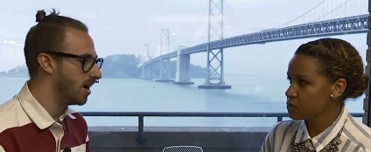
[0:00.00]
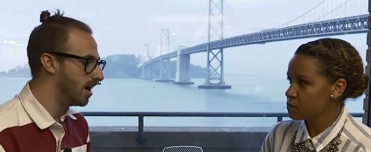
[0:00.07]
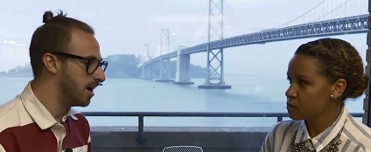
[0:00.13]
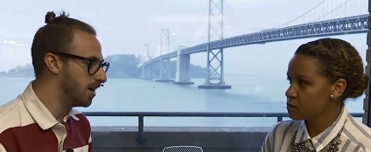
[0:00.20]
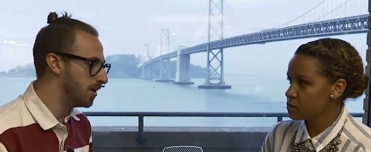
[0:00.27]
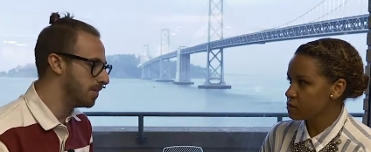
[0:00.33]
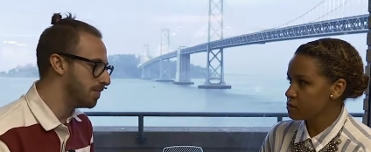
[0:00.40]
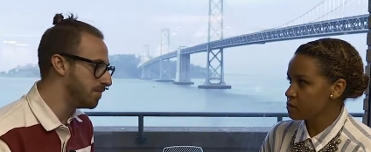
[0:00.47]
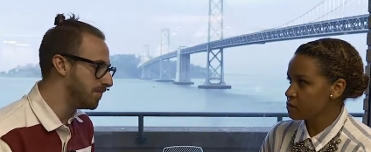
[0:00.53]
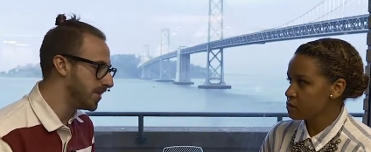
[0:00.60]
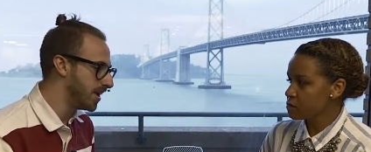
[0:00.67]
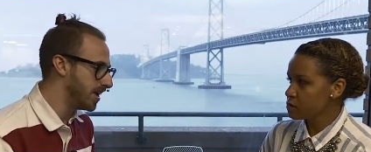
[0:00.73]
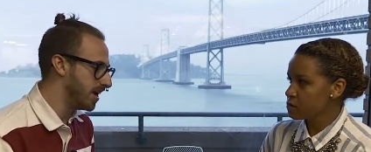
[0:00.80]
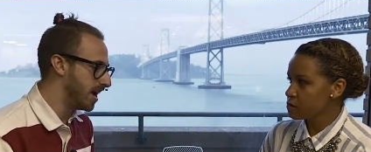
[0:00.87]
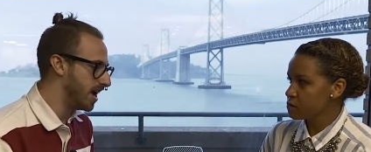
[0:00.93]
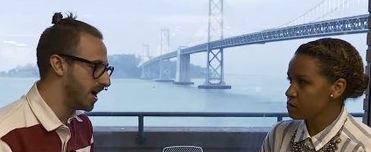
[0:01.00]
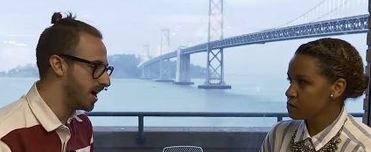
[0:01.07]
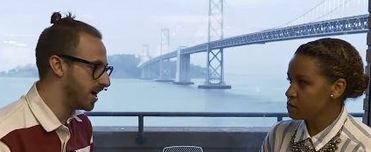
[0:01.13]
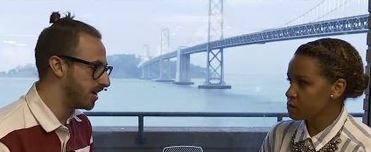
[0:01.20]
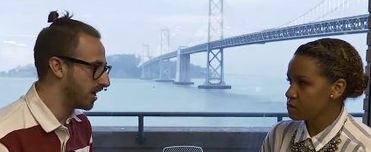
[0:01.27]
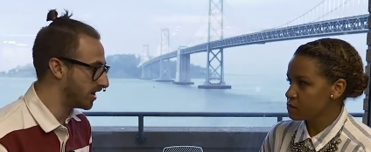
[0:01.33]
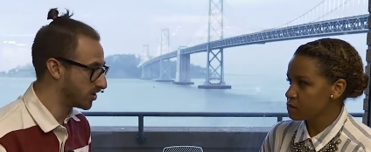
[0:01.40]
Speaker 1: Um,
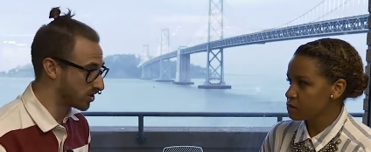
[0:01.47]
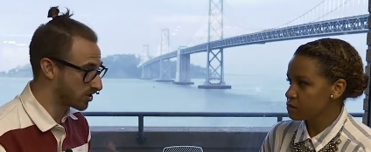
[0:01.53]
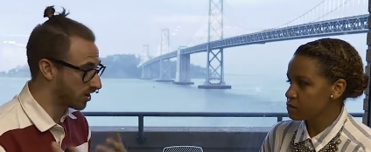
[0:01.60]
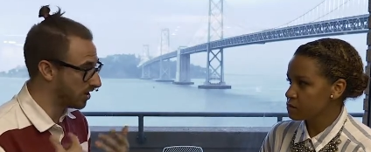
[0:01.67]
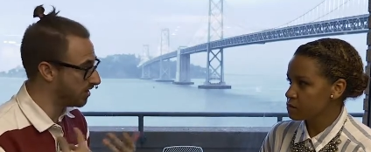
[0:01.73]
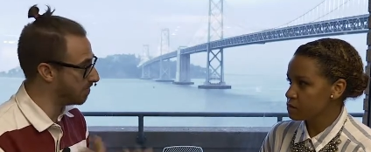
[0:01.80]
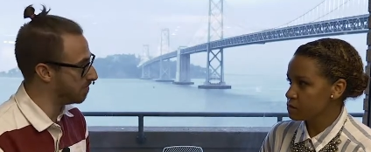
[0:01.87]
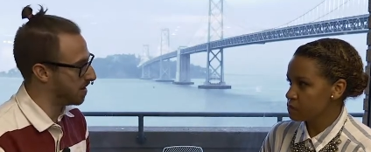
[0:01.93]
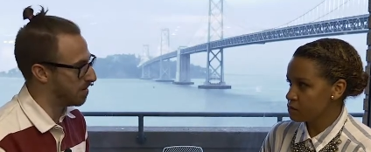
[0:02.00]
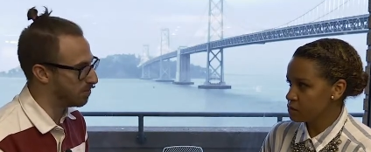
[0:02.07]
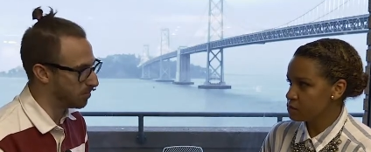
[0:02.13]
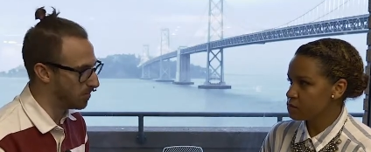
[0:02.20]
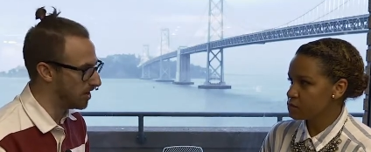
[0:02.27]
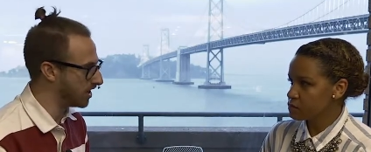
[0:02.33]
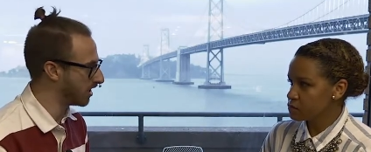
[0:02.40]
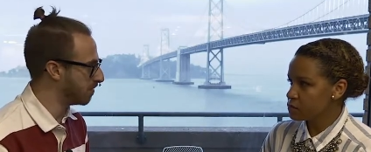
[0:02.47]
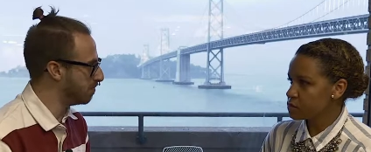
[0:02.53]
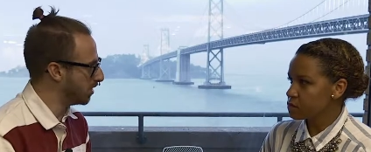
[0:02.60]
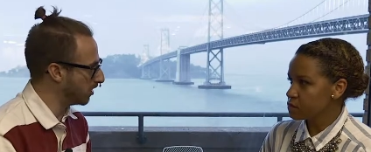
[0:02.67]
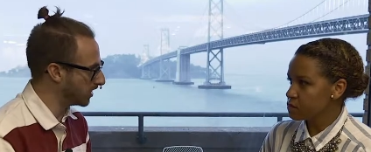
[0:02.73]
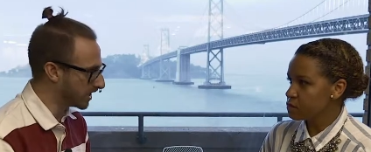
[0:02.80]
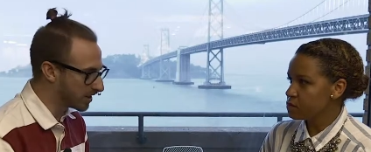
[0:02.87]
and I just started implementing
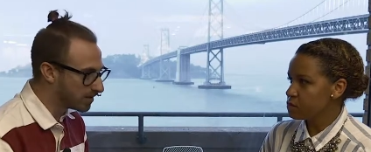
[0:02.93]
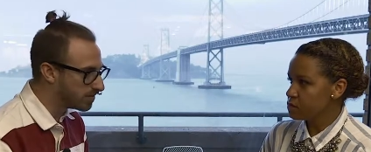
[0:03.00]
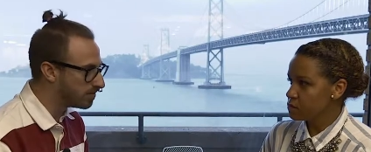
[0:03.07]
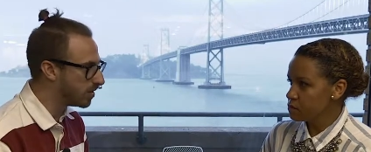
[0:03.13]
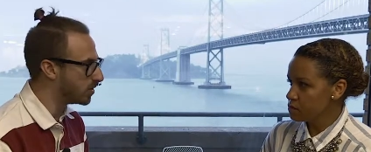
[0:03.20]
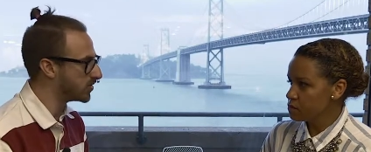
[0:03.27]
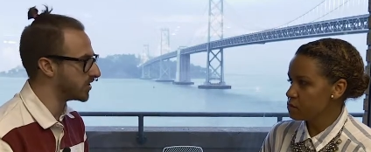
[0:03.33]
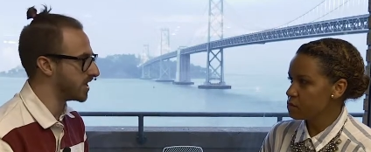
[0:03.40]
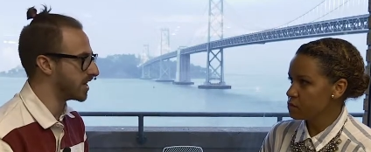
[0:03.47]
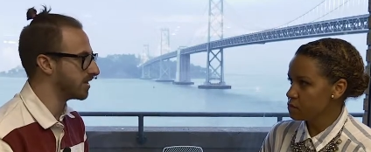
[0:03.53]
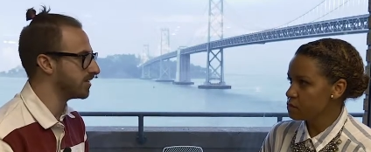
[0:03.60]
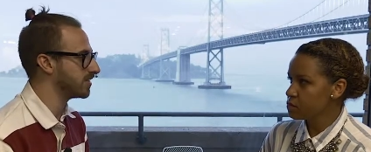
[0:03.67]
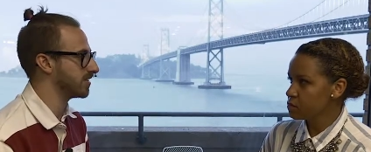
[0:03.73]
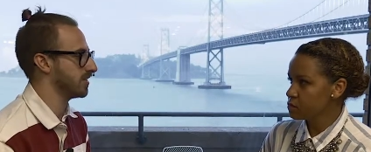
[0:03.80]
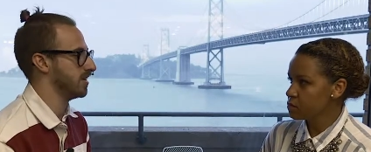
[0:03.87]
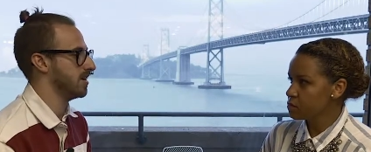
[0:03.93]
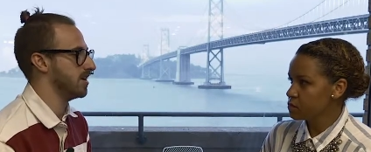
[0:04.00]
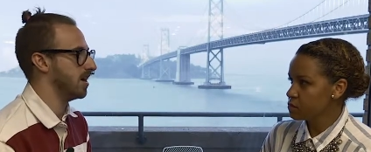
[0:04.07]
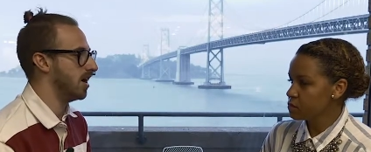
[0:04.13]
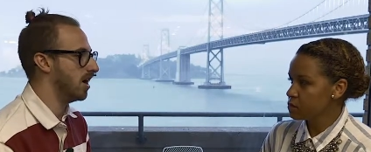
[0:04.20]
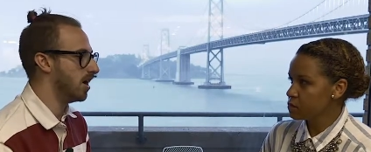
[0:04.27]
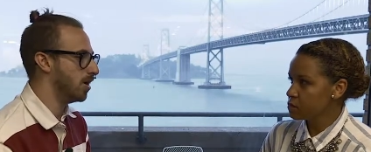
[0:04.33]
and building those things.
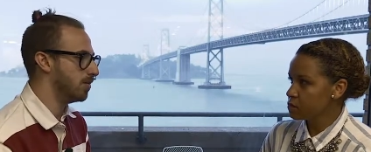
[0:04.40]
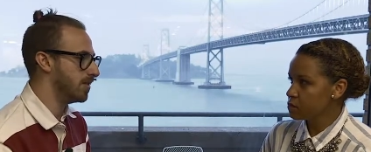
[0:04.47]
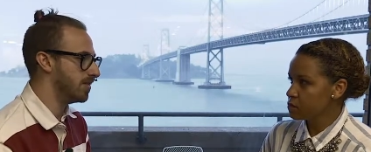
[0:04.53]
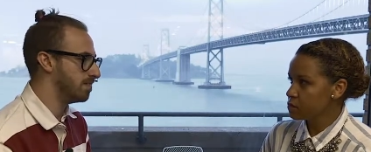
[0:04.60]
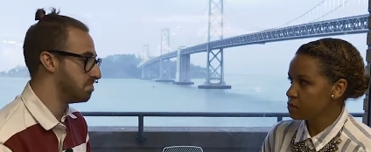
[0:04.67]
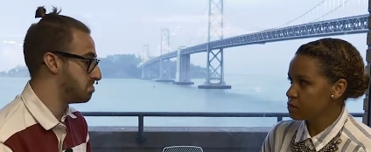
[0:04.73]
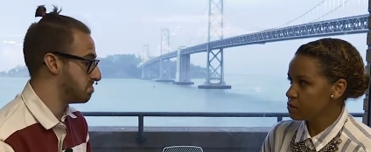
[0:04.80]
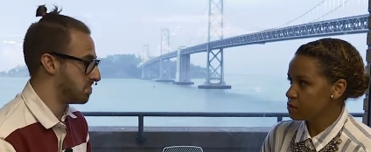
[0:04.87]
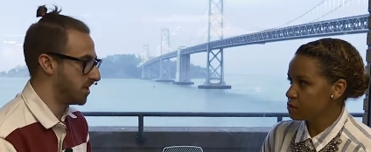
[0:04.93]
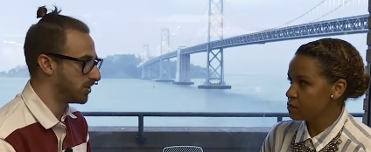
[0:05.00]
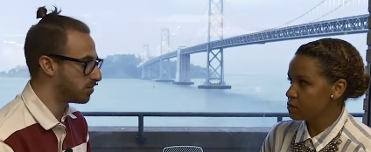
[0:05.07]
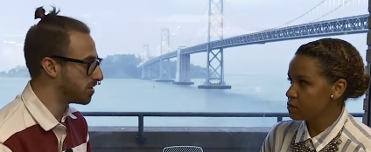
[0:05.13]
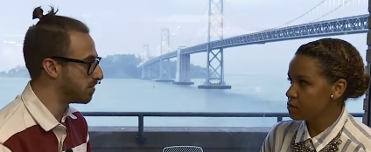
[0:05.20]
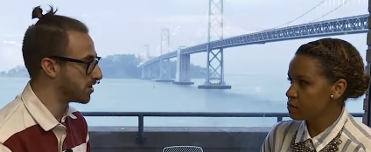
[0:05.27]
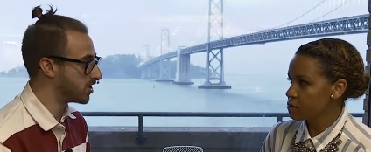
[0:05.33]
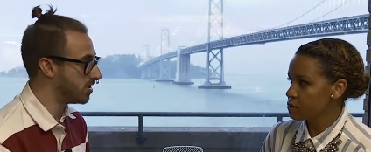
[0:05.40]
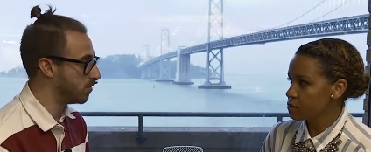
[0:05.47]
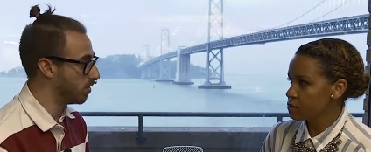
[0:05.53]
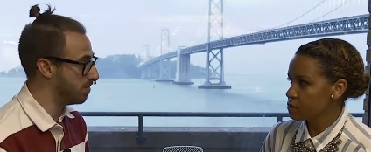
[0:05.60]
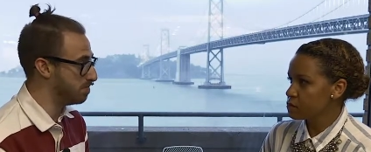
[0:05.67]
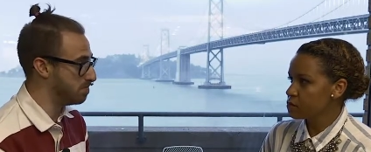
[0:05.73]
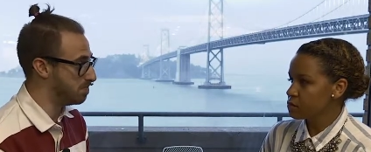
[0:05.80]
Um, and that's pretty much
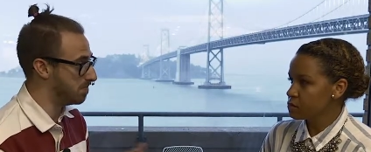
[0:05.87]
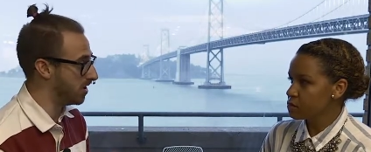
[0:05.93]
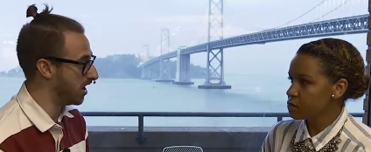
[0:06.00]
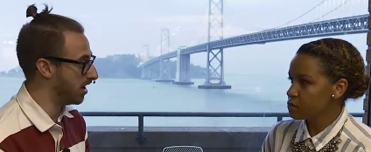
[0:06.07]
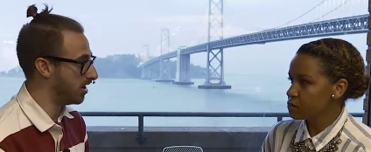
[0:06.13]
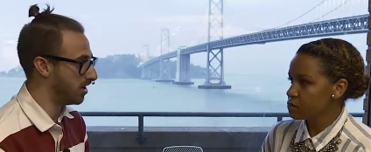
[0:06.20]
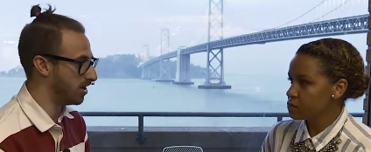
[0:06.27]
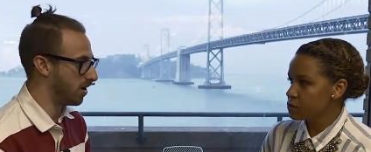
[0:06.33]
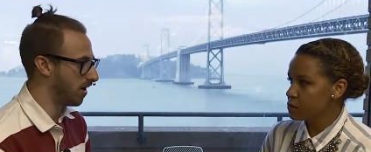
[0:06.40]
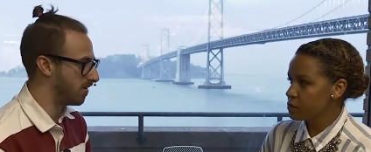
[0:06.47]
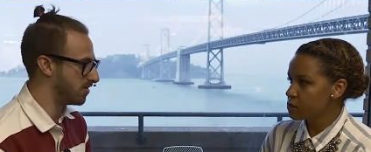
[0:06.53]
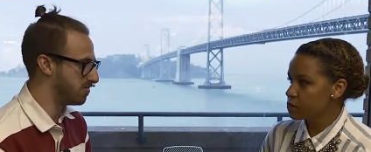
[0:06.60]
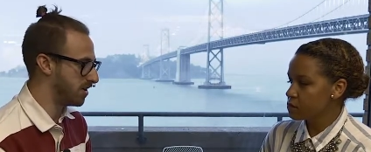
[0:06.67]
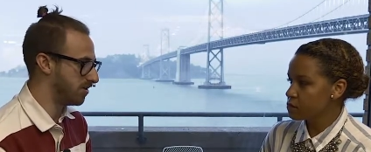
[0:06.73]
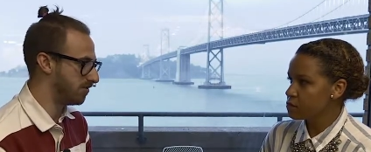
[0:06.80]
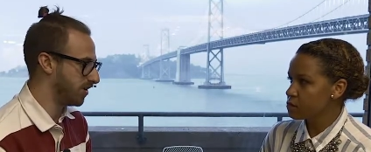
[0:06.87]
it. When uh, you know, I've always been a